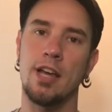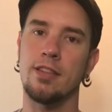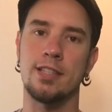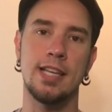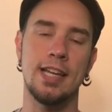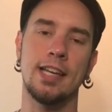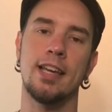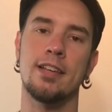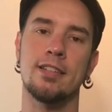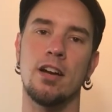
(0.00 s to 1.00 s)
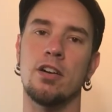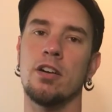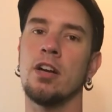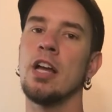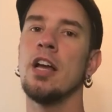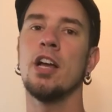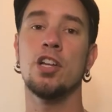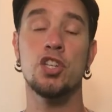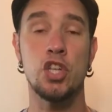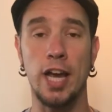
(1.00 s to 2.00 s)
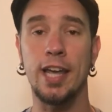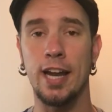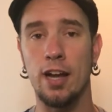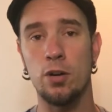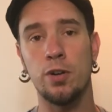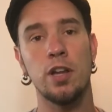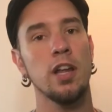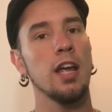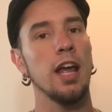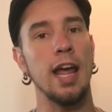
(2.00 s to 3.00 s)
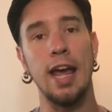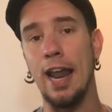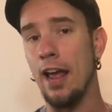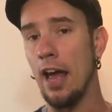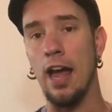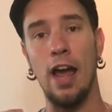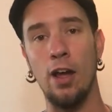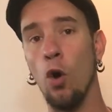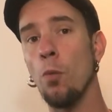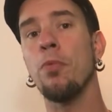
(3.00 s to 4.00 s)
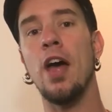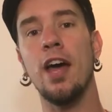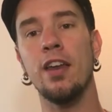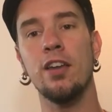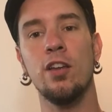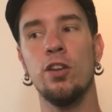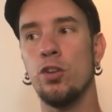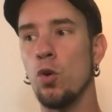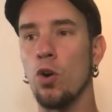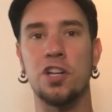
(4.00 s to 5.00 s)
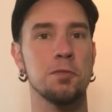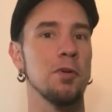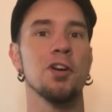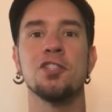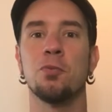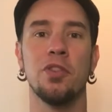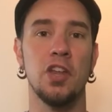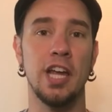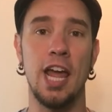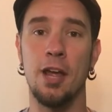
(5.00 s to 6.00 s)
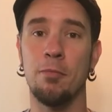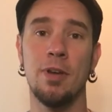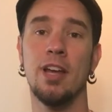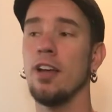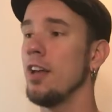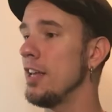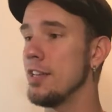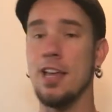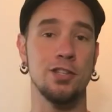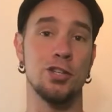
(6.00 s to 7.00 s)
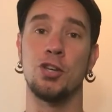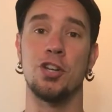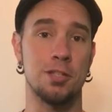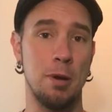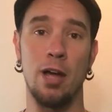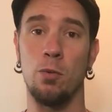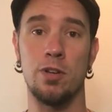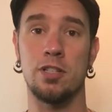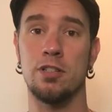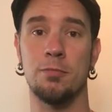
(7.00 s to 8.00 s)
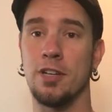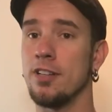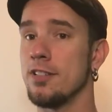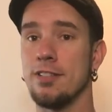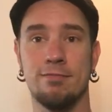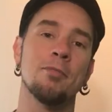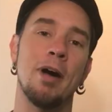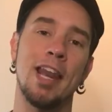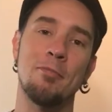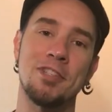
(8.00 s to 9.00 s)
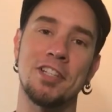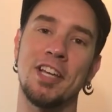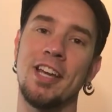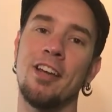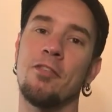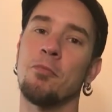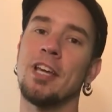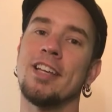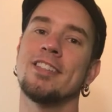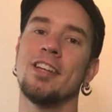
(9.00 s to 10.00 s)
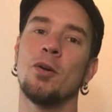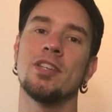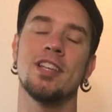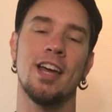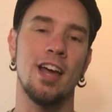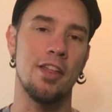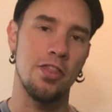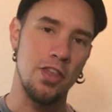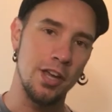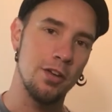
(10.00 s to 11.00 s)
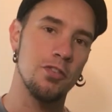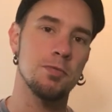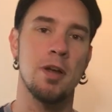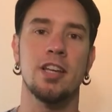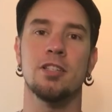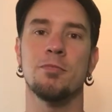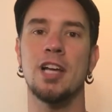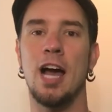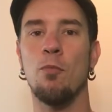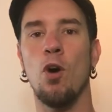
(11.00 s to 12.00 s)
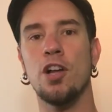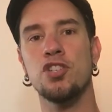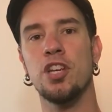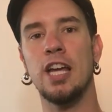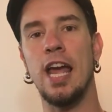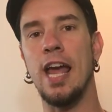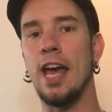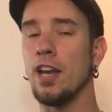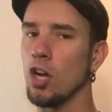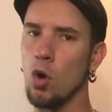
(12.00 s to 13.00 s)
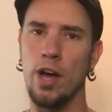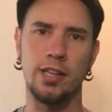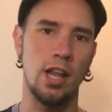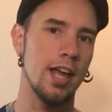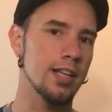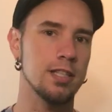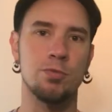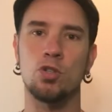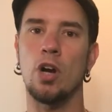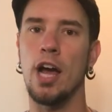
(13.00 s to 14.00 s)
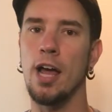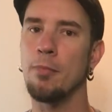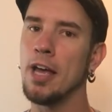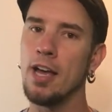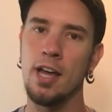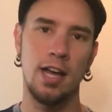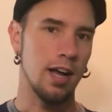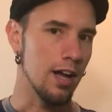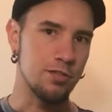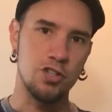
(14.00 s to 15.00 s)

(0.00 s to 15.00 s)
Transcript: October 10th, it's hitting Kickstarter. Check it out, and I hope that your experience with the game is as good as mine was. So guys, my name is Lee from Geek City USA. Thank you for spending some time watching, and go ahead, like, subscribe,